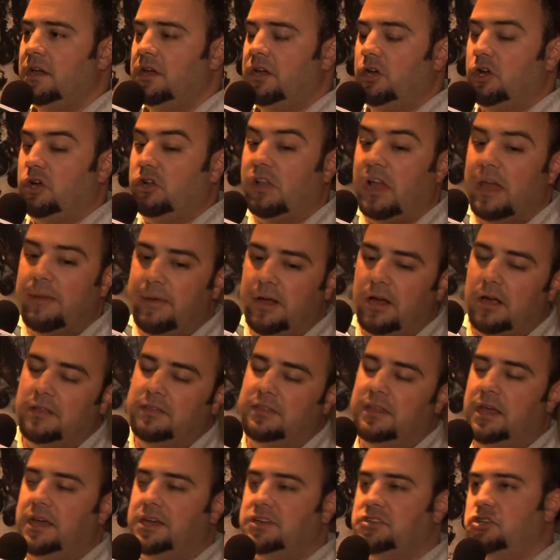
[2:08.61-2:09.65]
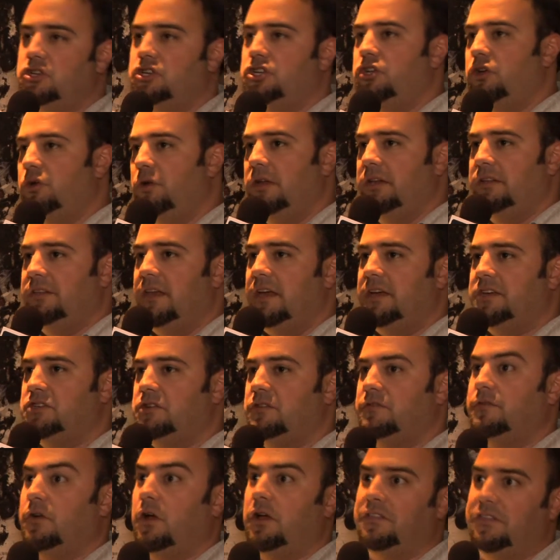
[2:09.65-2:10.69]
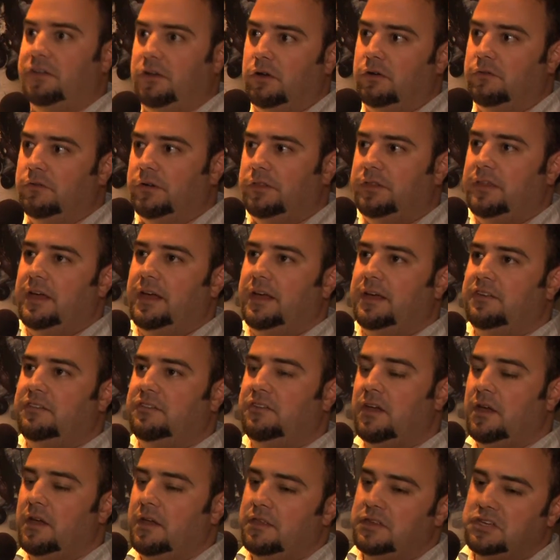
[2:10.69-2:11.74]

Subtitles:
you're climbing on things, you're shooting things, you're vaulting over things.